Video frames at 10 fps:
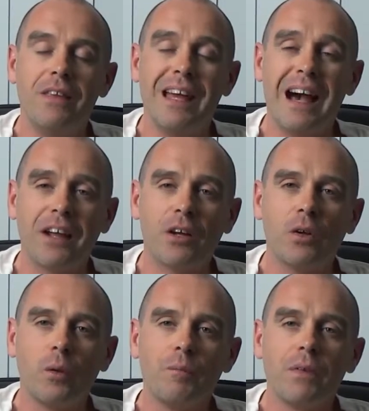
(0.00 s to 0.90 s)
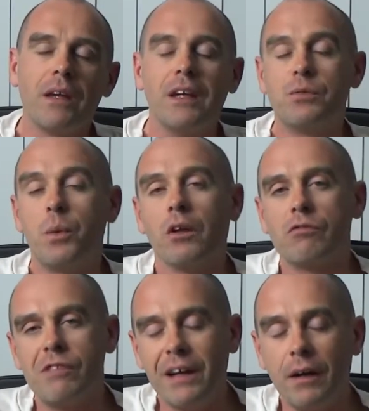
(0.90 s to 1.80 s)
the article. It's well
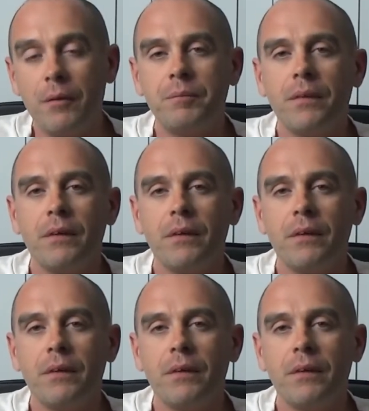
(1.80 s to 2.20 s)
written.